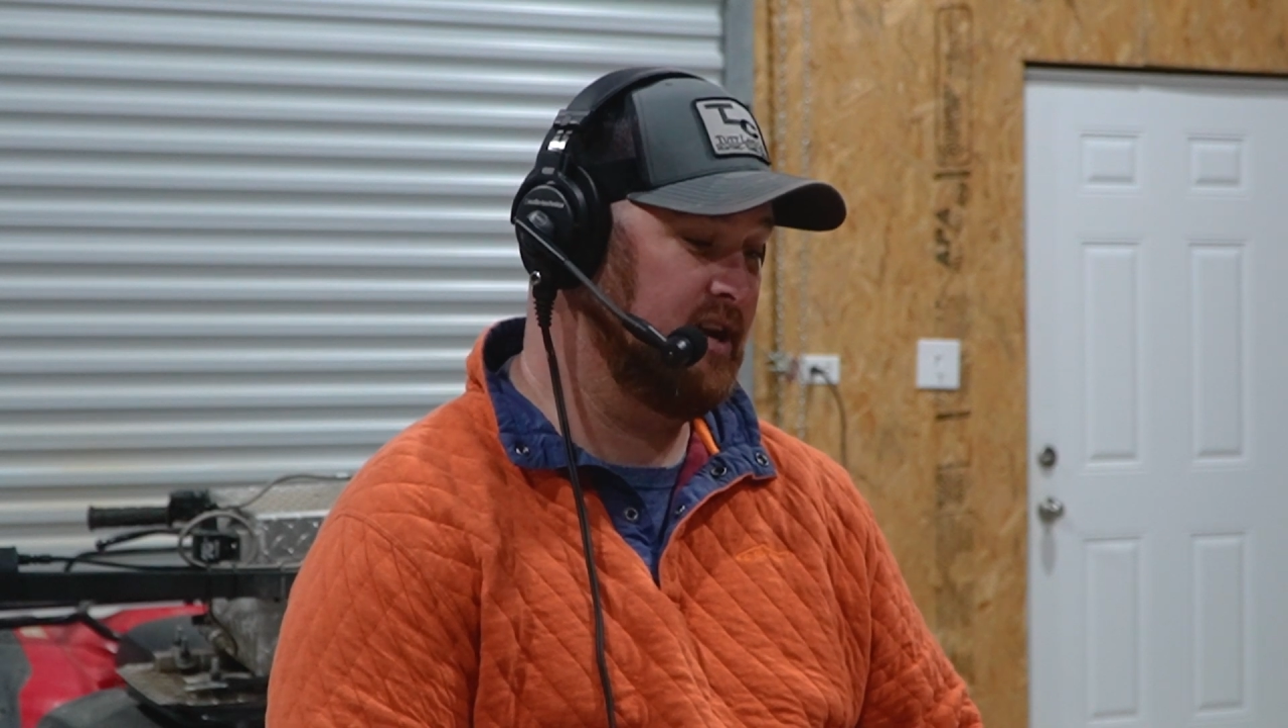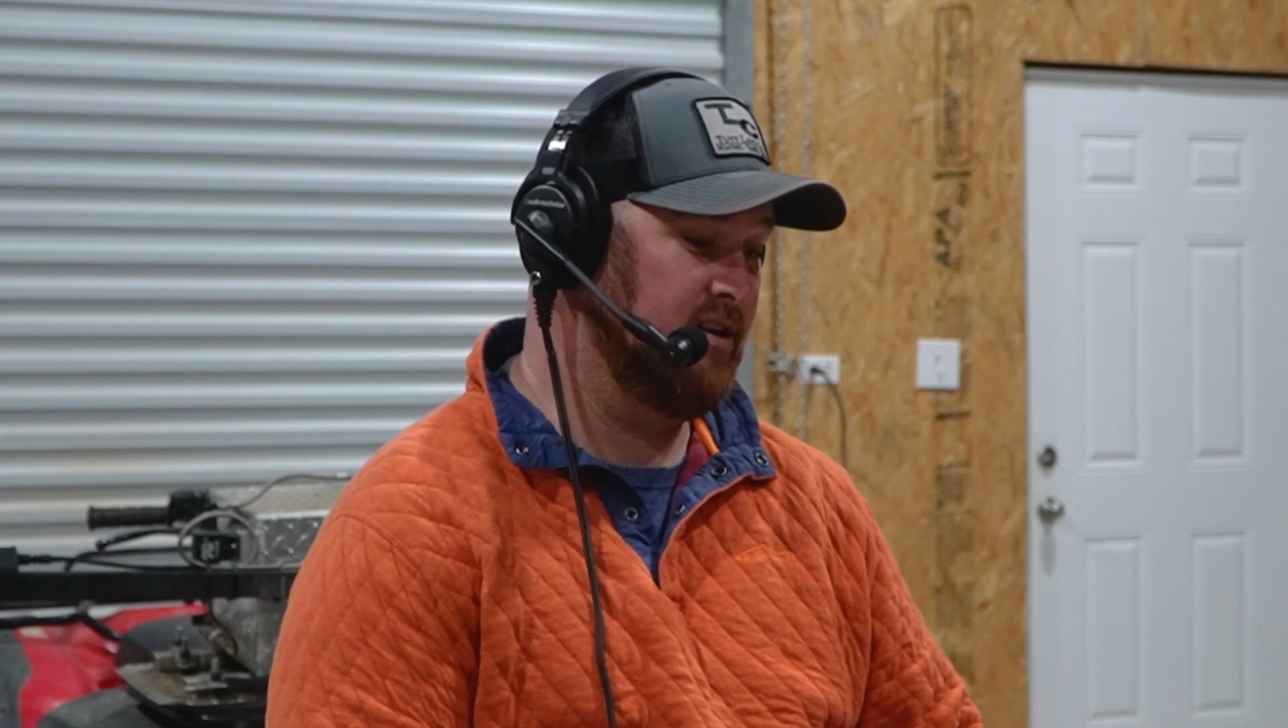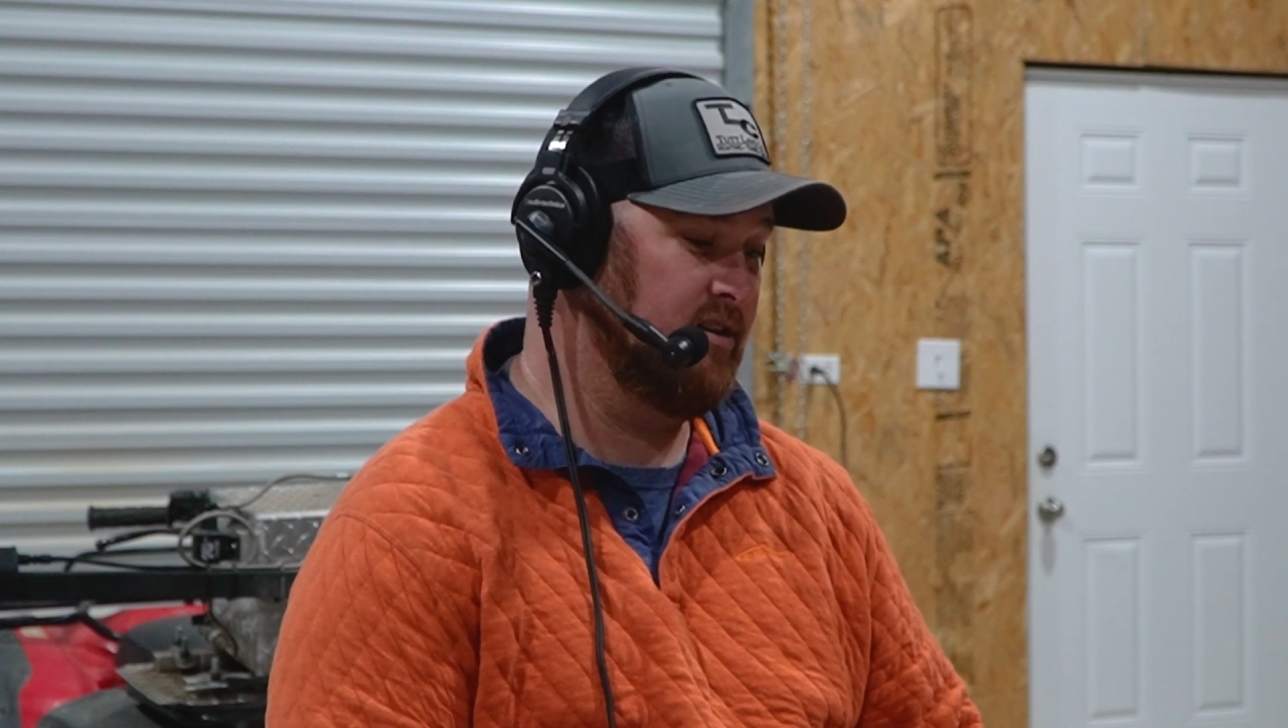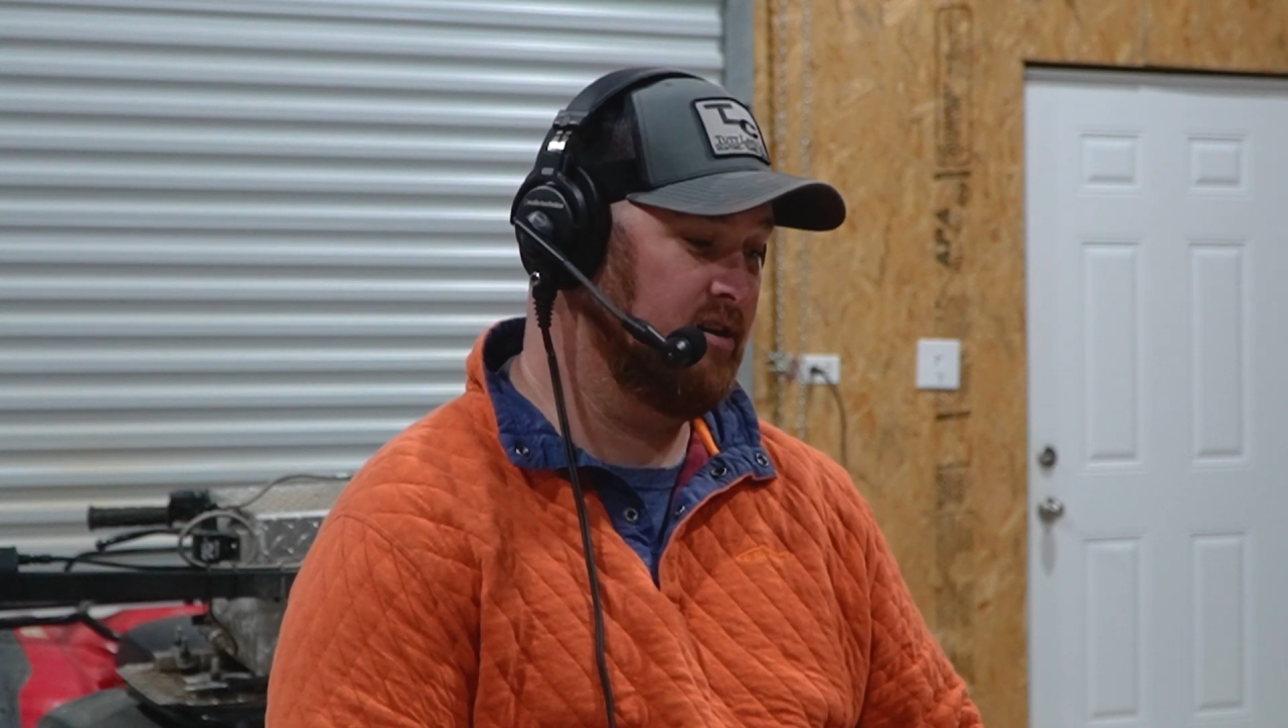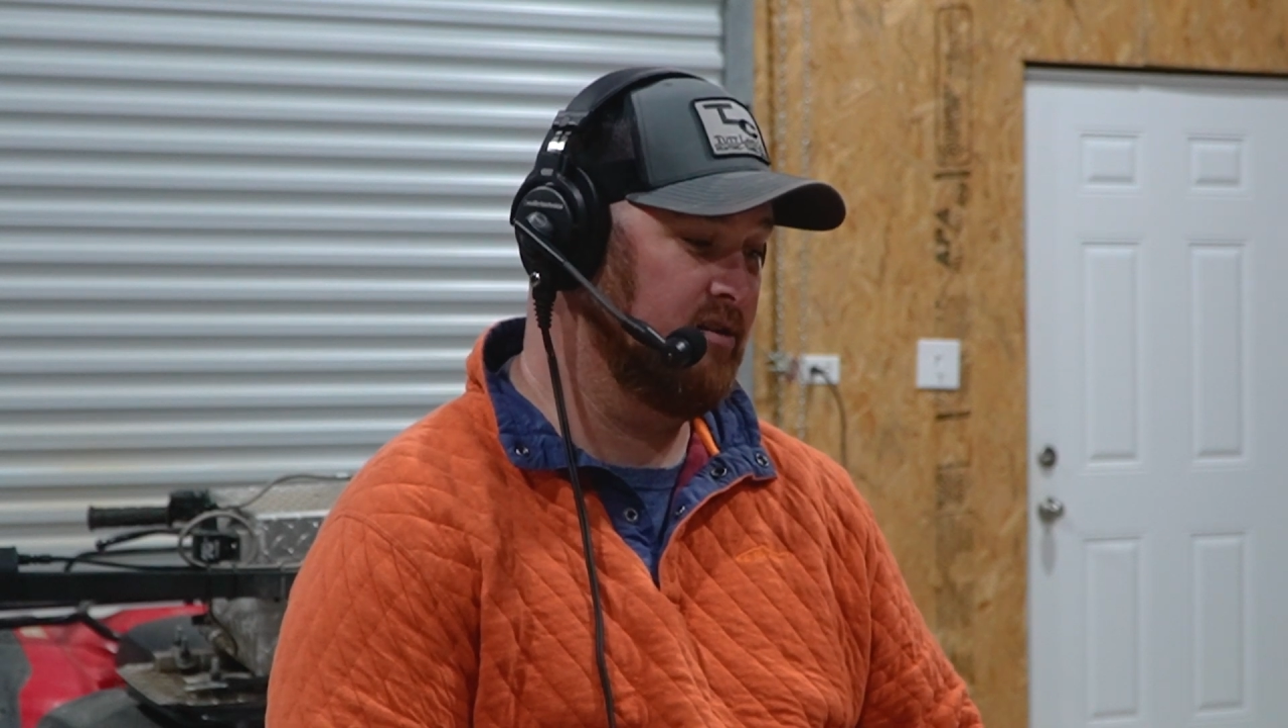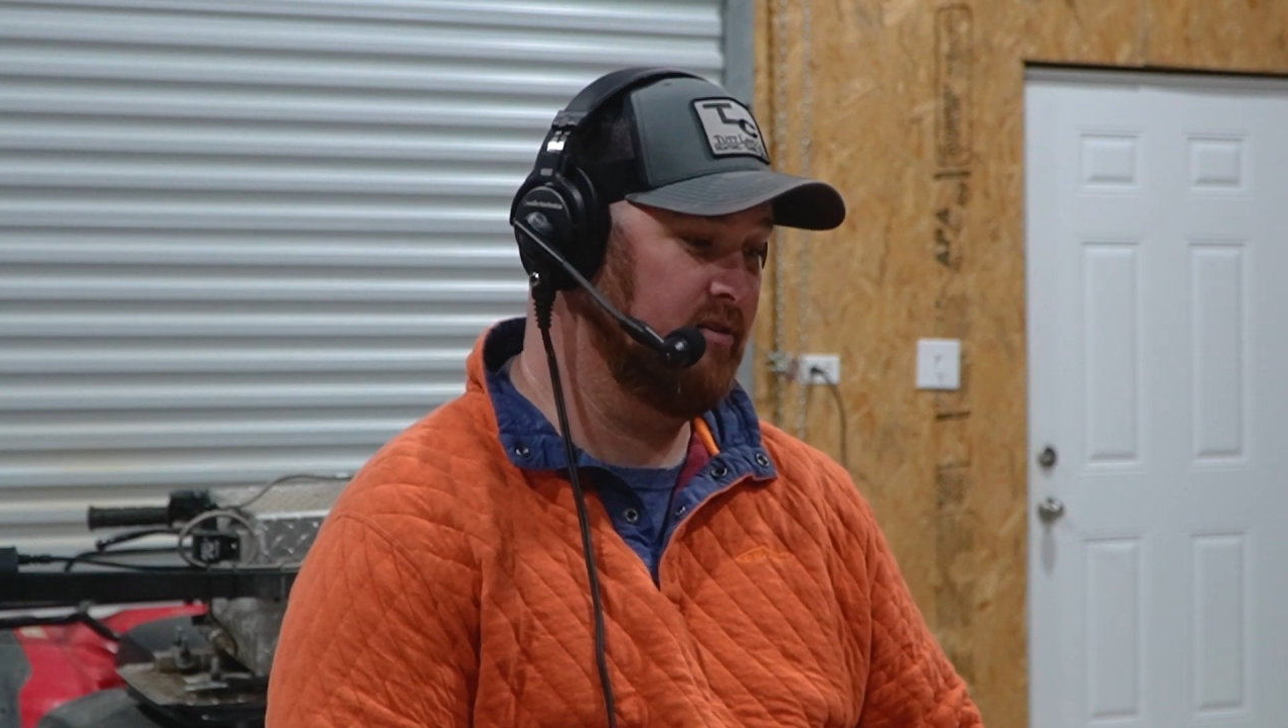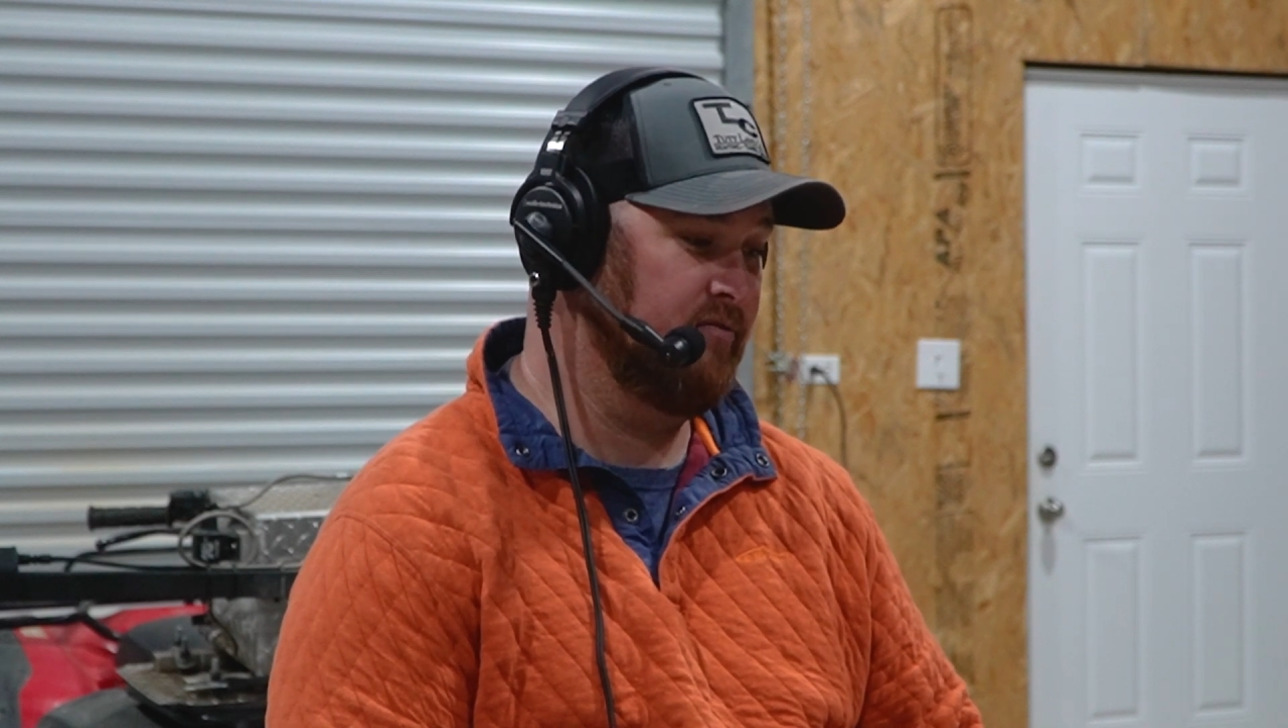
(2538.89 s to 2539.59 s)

out there that